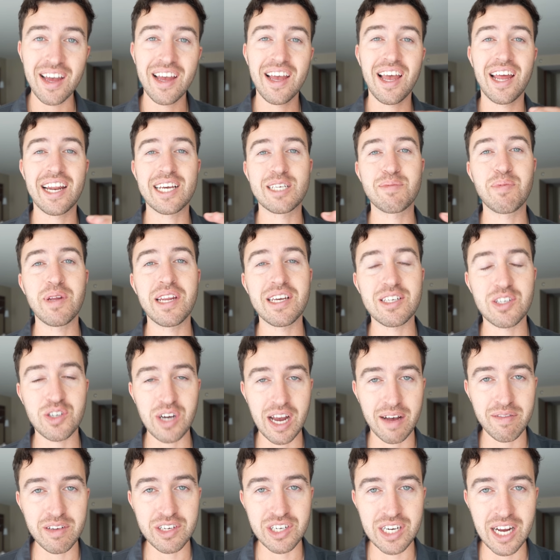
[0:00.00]
and Expedia's
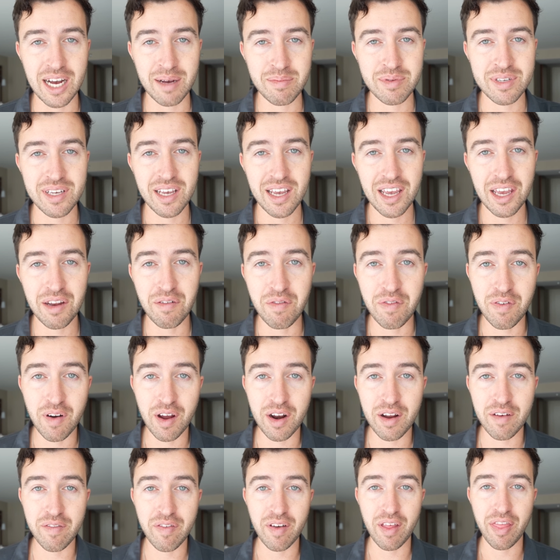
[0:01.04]
travel shops in
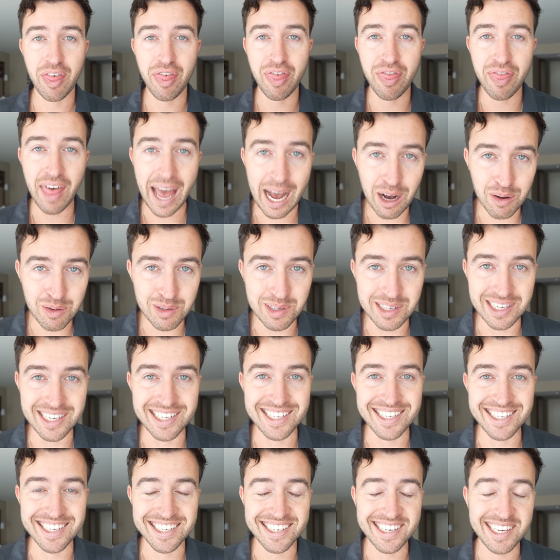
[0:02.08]
front of
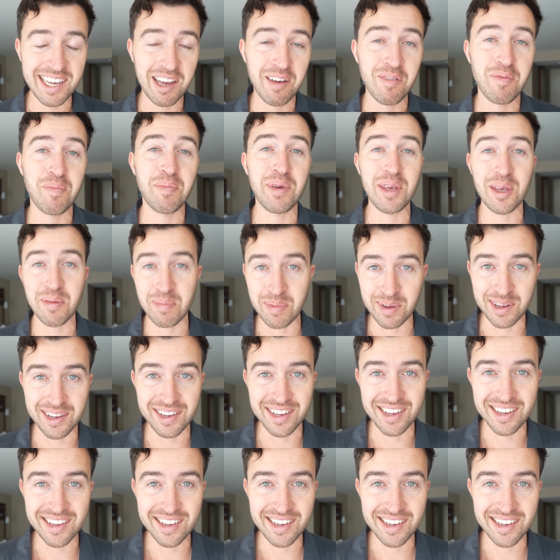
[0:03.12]
thousands of people.